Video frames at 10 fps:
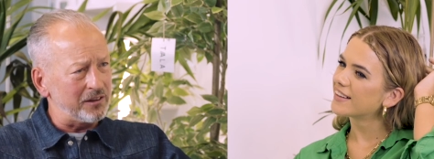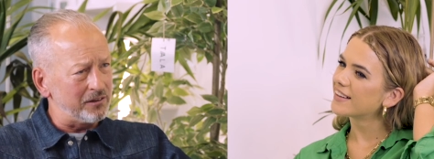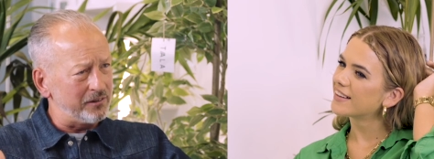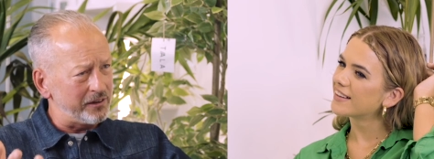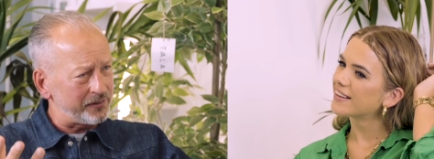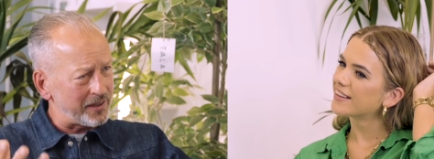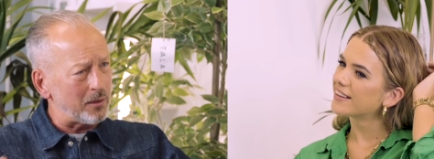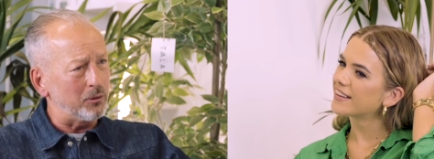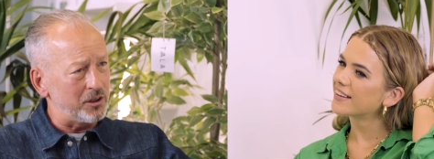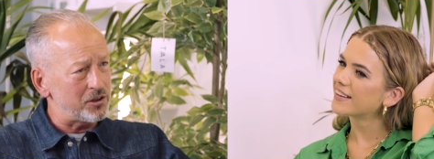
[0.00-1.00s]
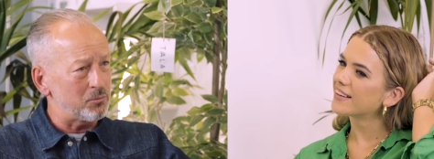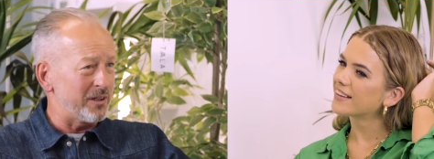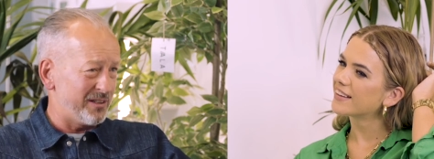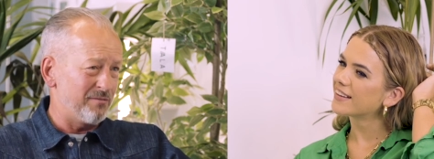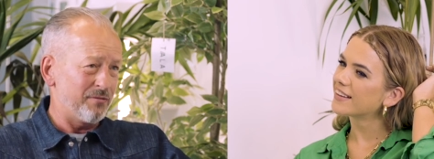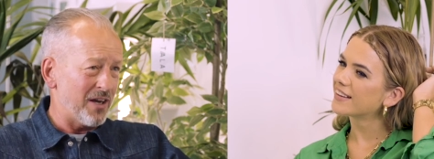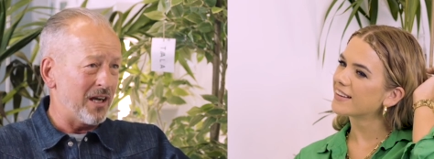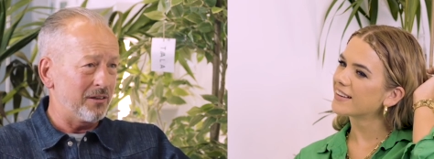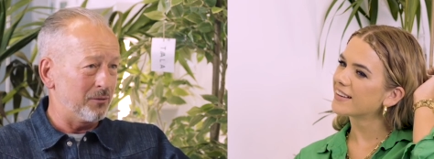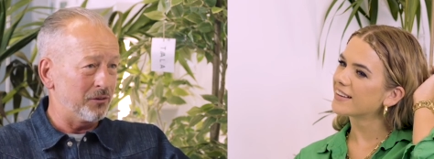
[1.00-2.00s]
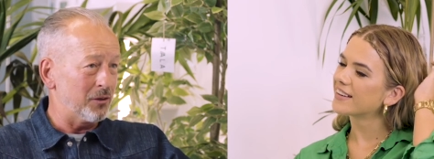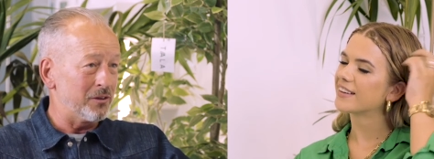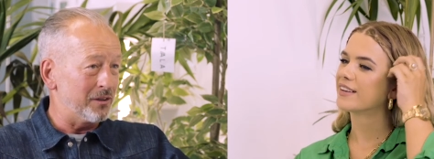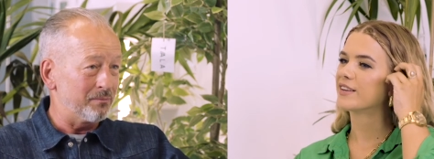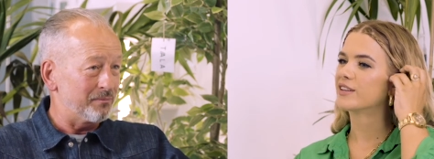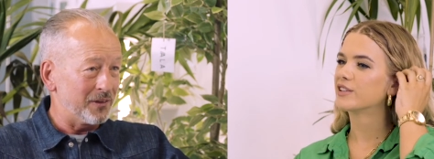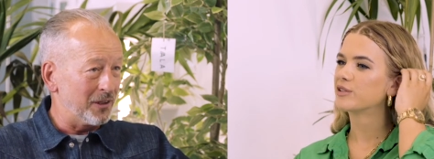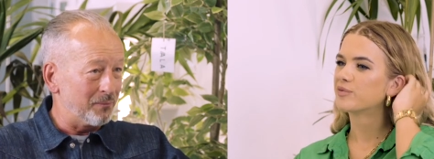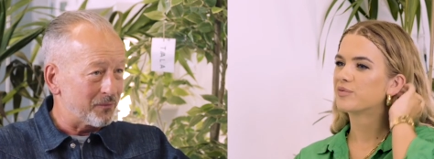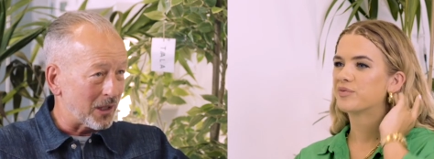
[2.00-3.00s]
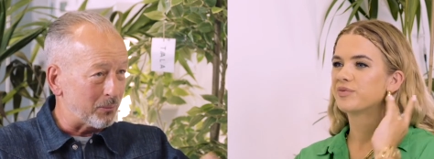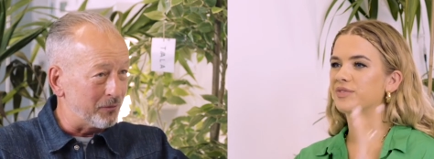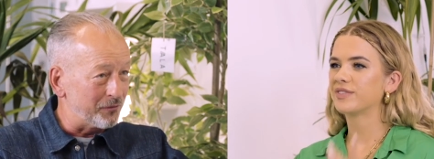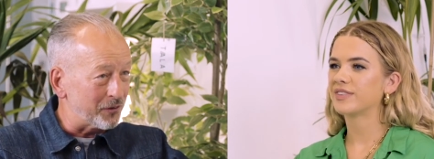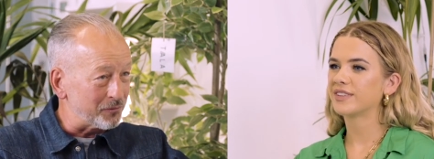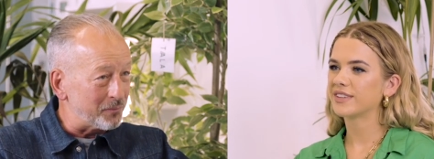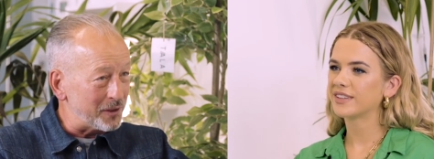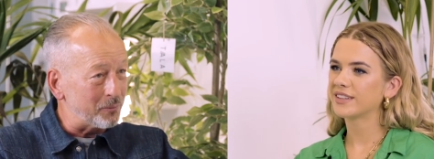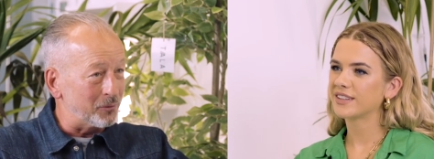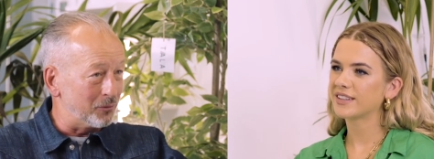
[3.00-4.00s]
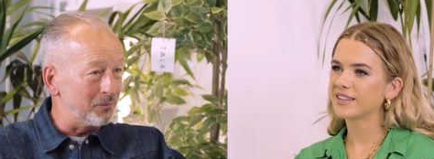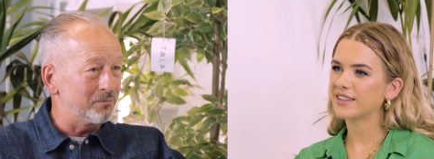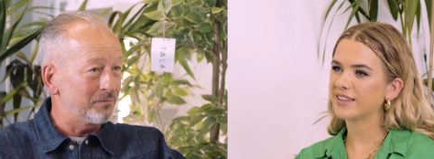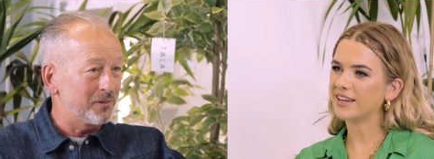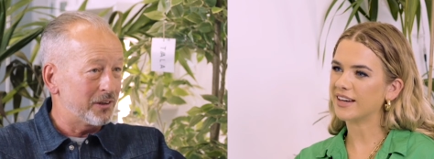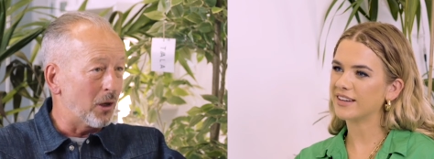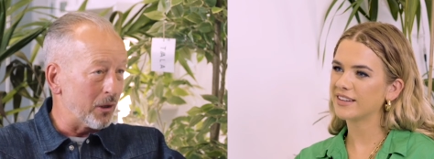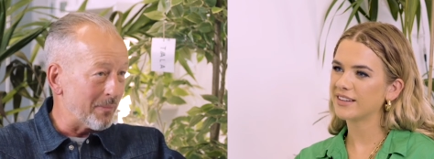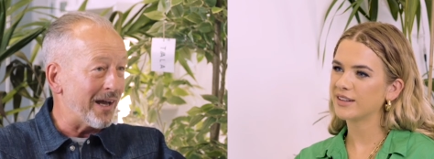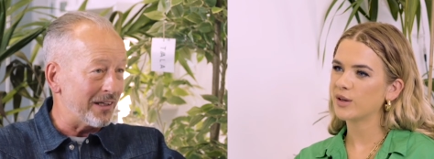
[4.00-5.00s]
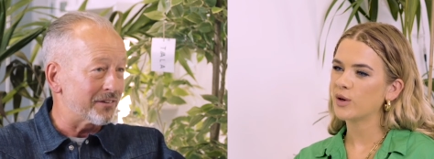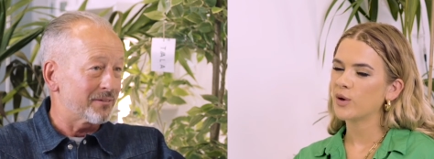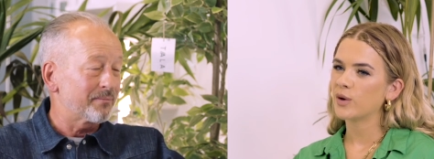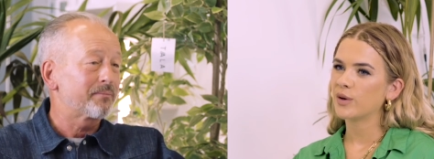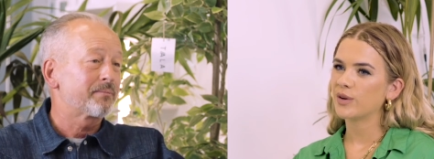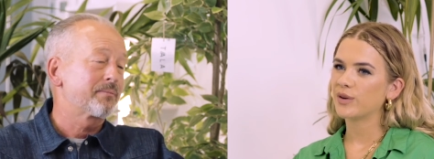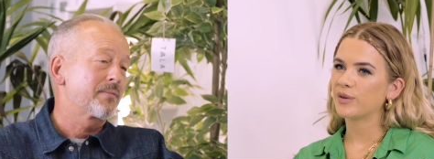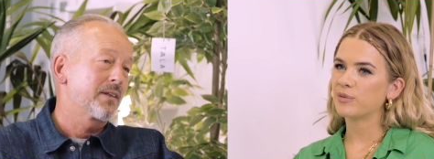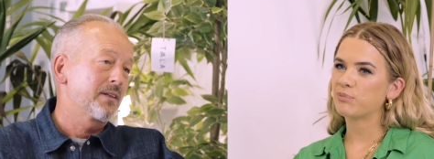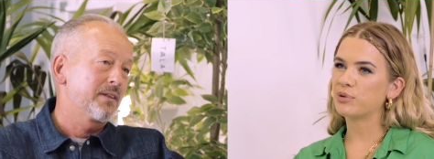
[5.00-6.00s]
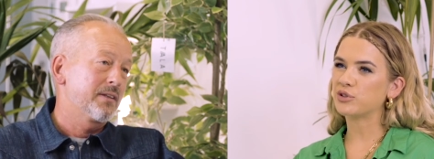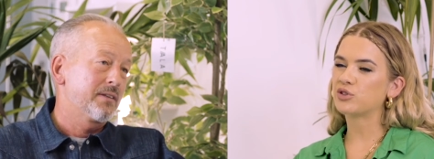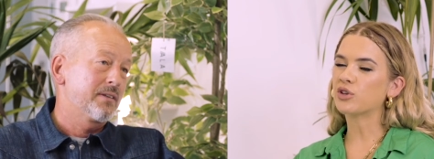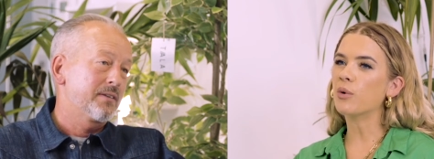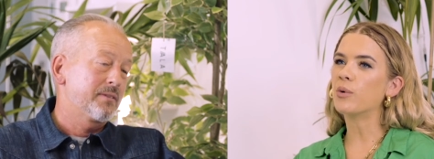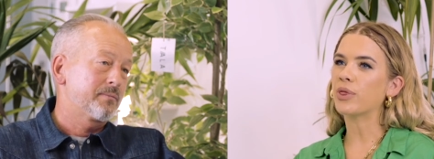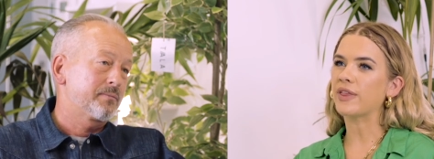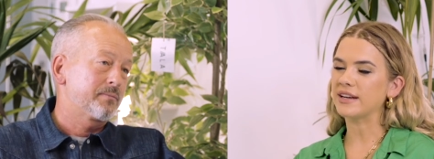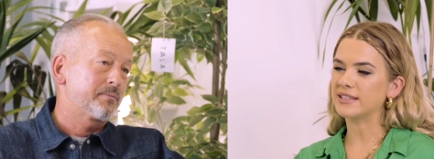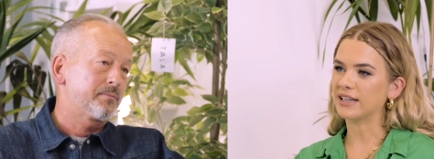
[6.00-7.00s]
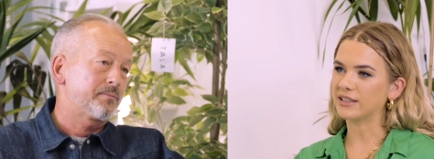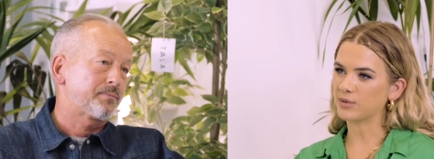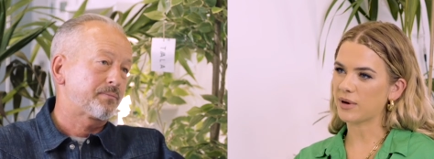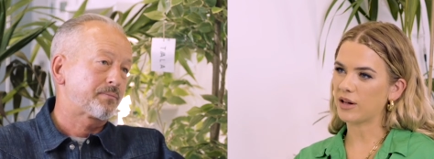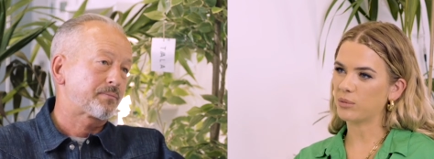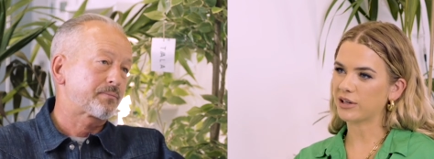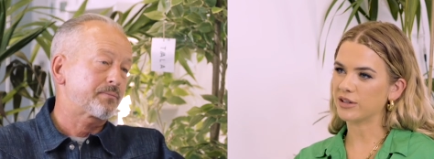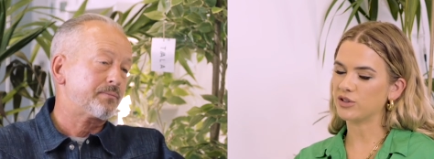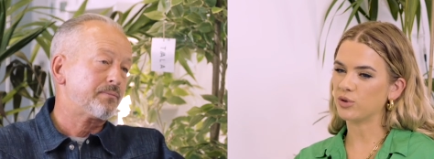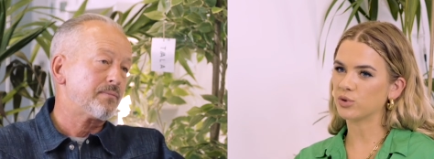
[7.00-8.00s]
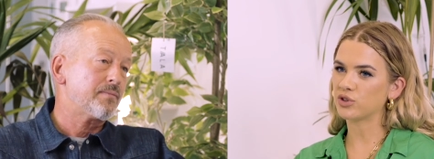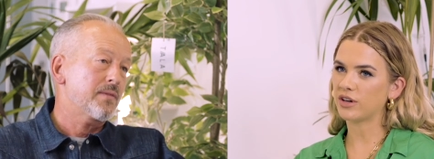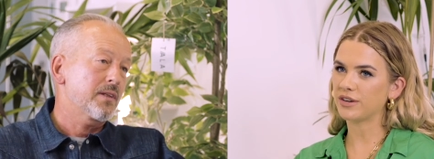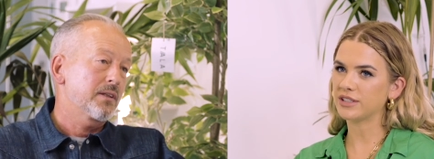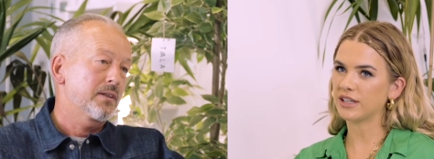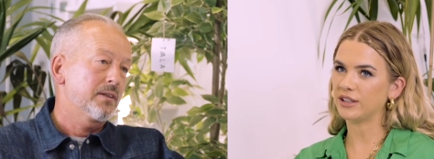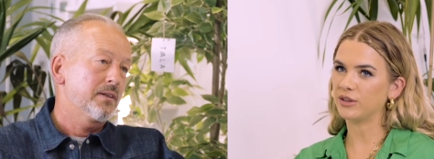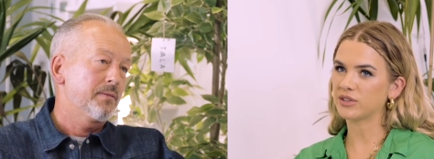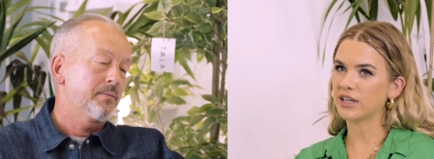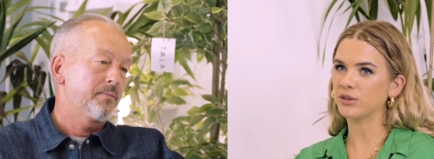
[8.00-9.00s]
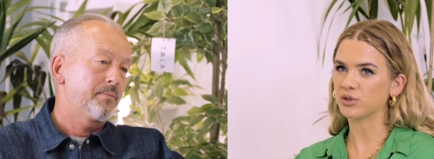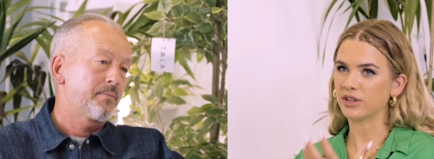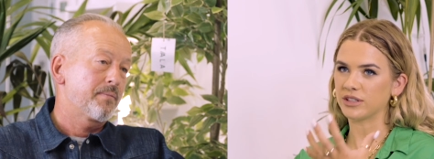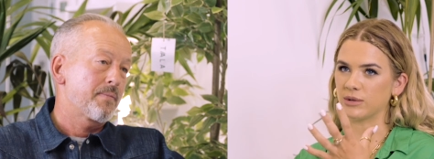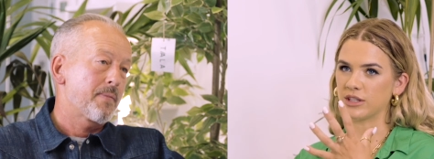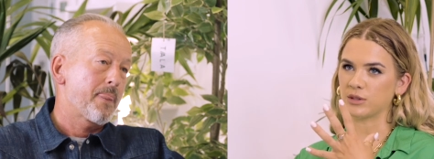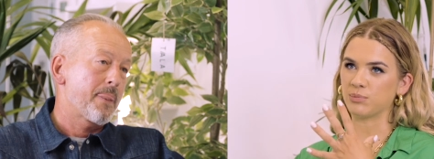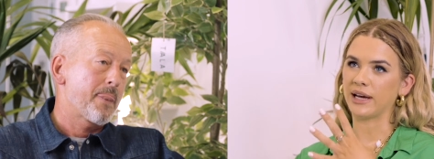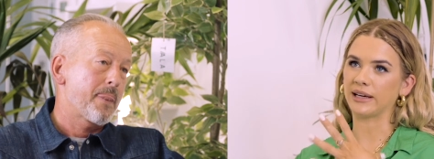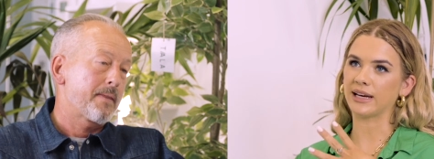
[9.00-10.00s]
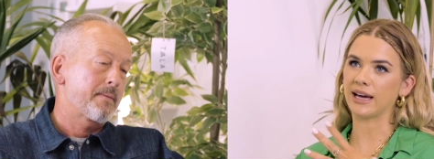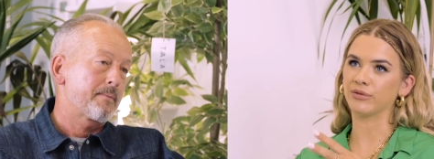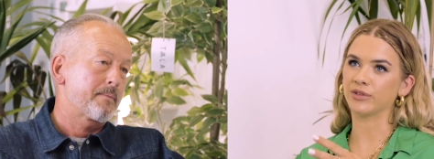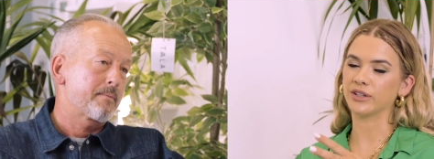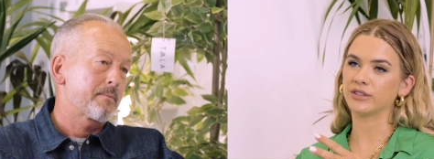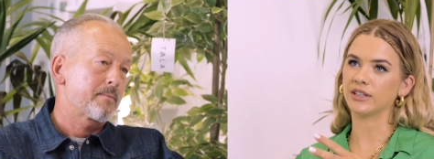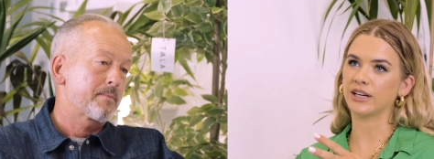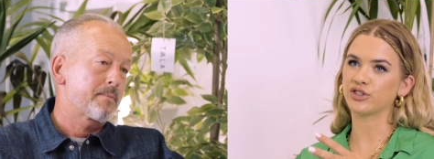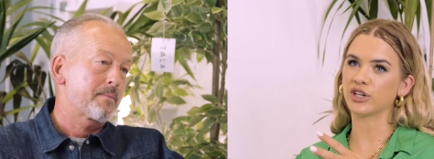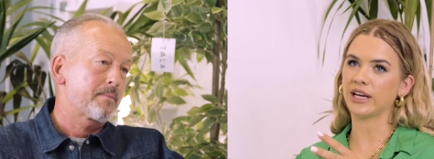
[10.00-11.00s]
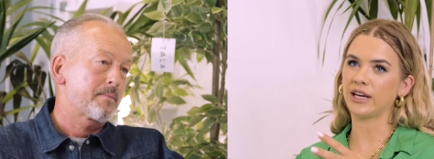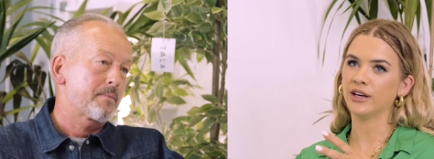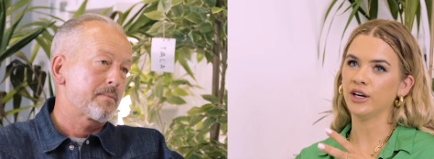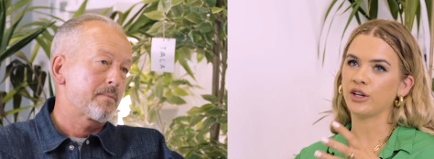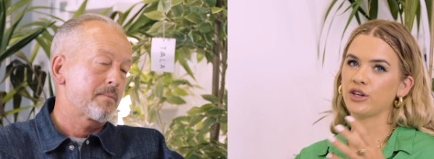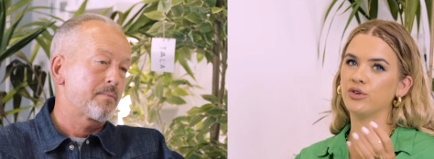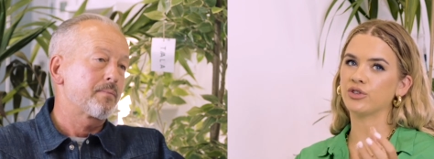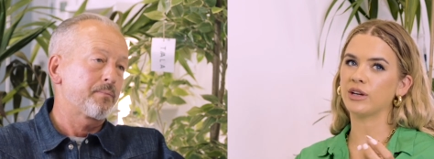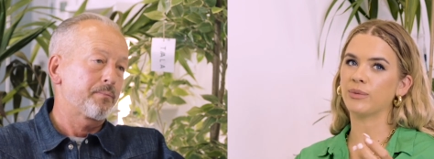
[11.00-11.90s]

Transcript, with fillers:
Speaker 1: and established when it, in fact there was only, you know, a couple of dozen people yeah. going mad
Speaker 2: but so authentic as well because you're starting you're saying you're starting with this blank canvas and actually usually